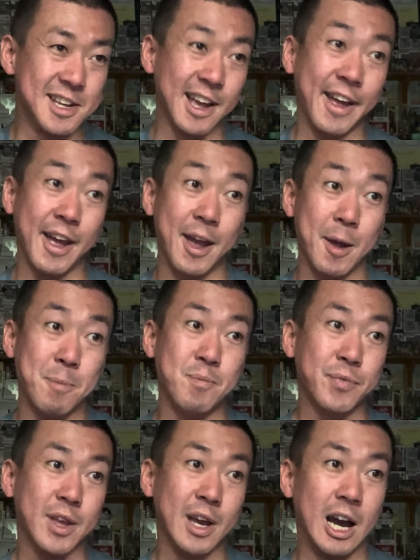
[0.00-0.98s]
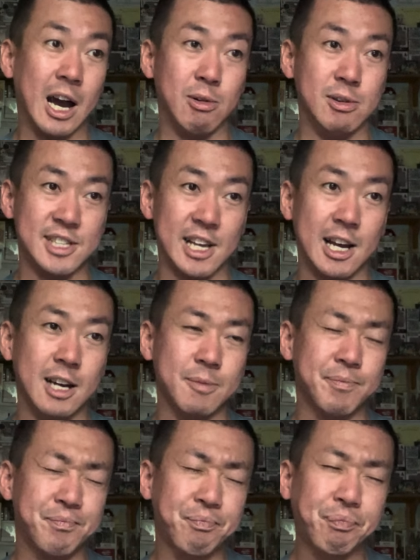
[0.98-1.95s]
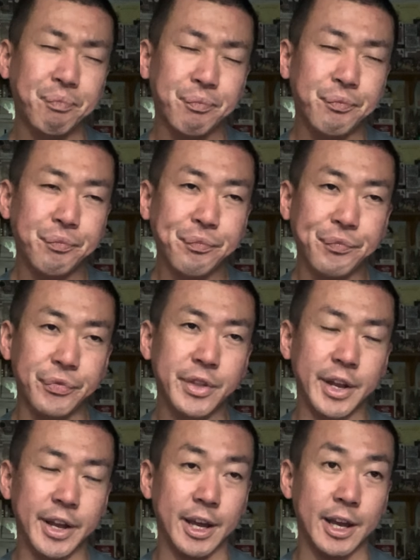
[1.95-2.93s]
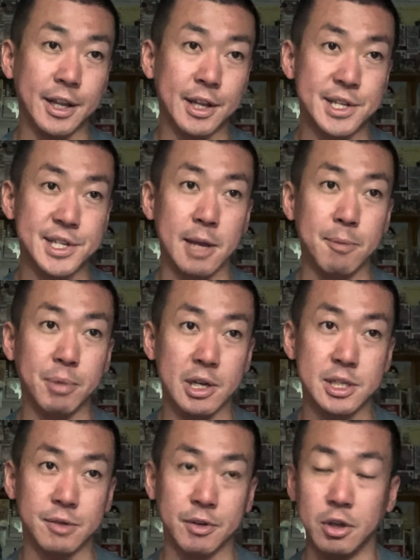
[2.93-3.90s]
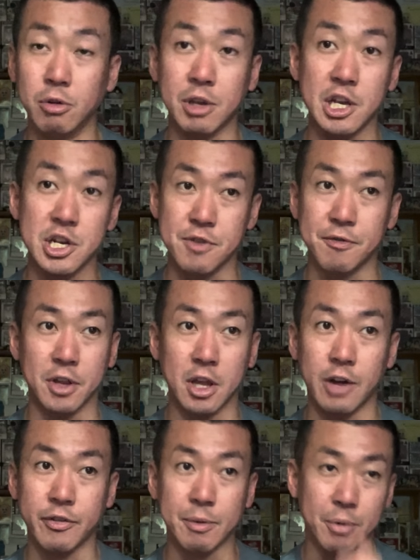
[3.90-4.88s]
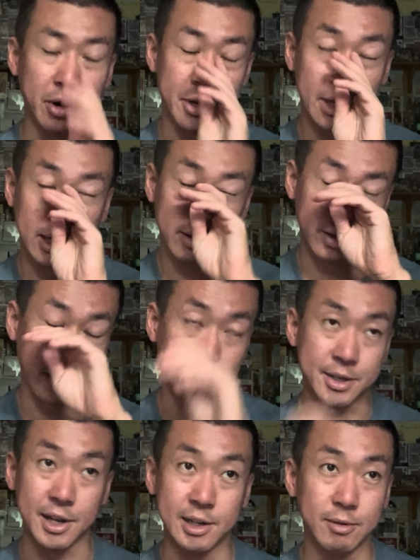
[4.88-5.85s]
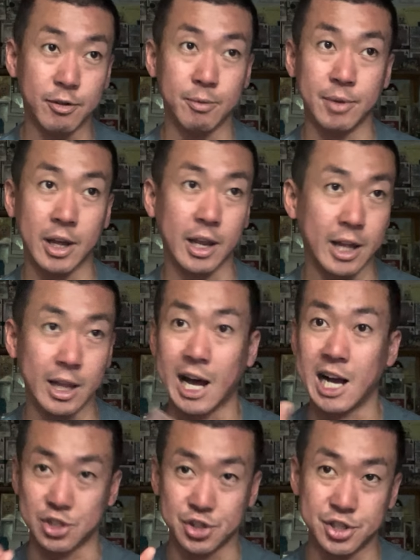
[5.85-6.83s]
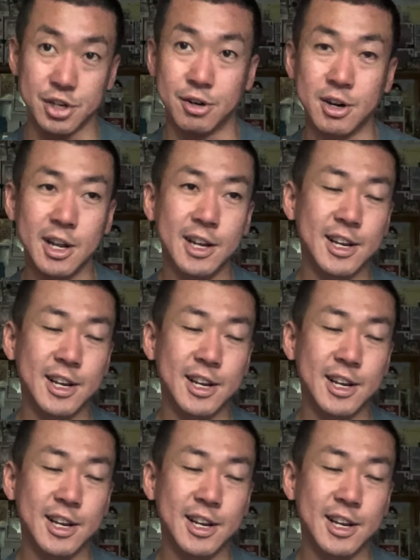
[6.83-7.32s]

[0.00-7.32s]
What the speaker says: I was at the same place of the location for the after party night from like last year,